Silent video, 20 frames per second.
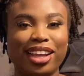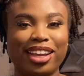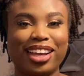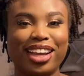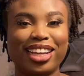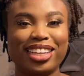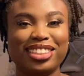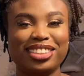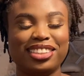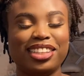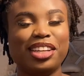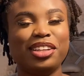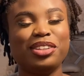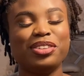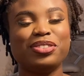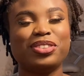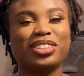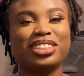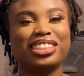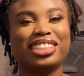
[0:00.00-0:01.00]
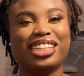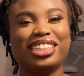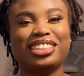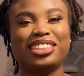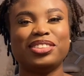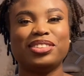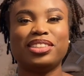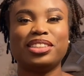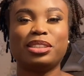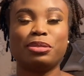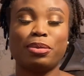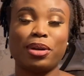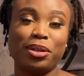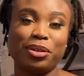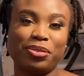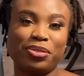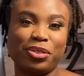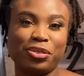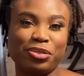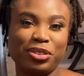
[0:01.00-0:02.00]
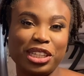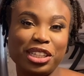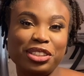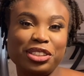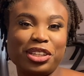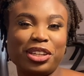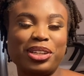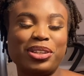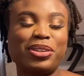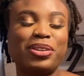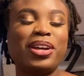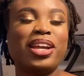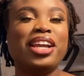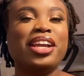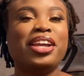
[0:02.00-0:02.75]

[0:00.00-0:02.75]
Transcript: guys, thank you for staying to this part of the video.